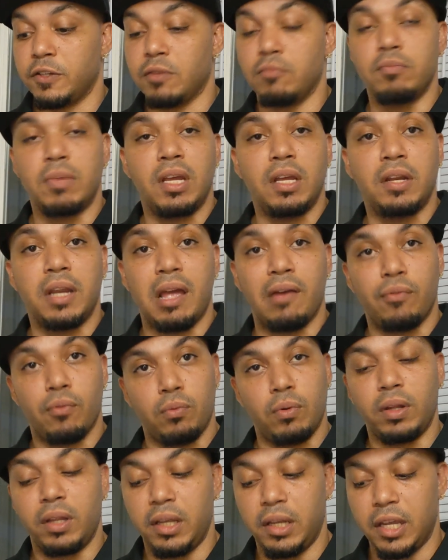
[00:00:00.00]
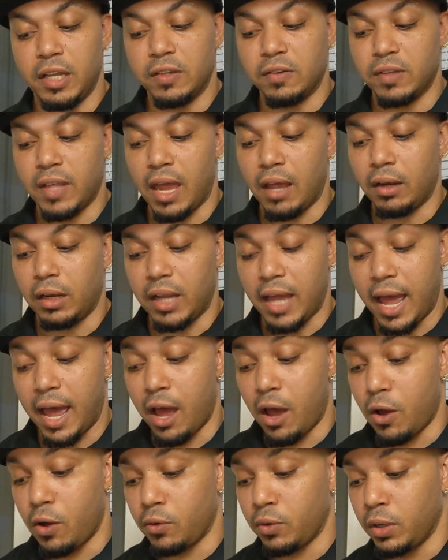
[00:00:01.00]
to me never really gets that
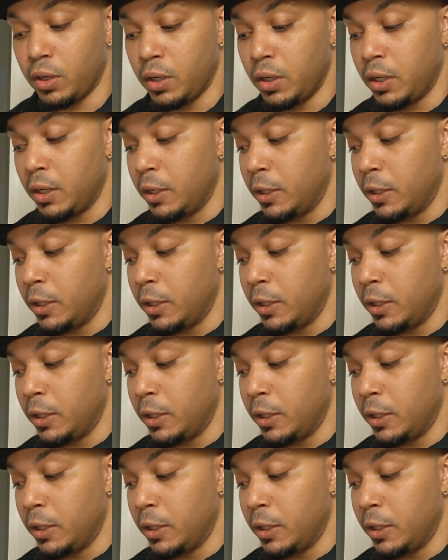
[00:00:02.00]
loud.